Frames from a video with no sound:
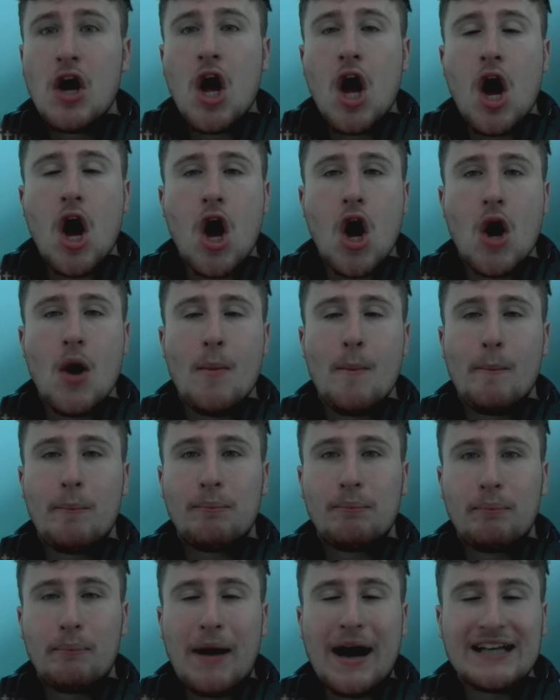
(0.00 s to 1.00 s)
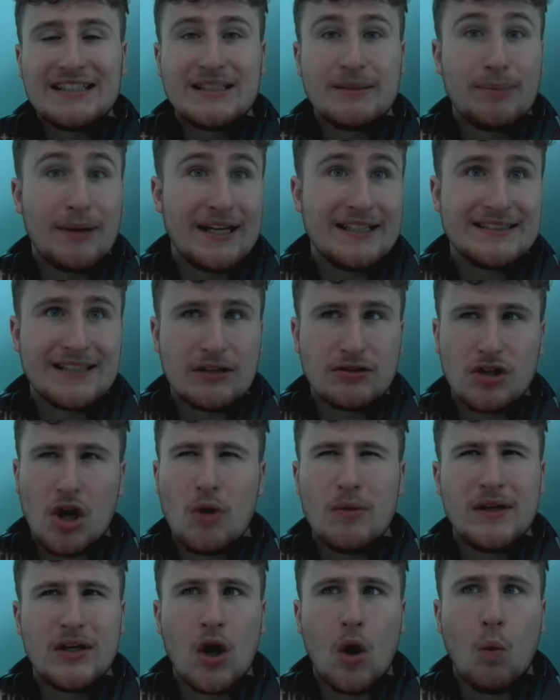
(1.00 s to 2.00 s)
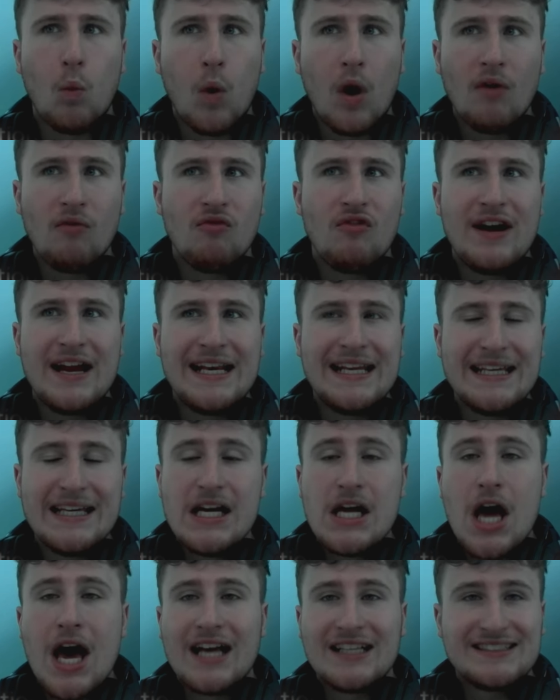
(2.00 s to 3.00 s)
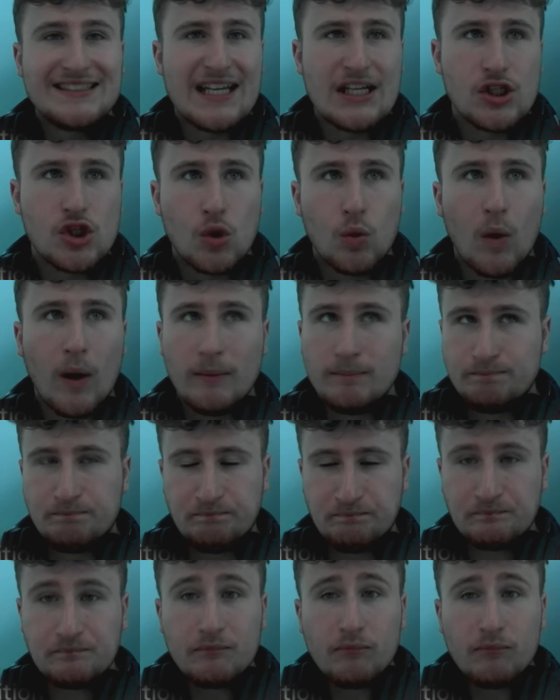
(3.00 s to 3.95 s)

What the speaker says: passing playstyles. Only got one really essential one.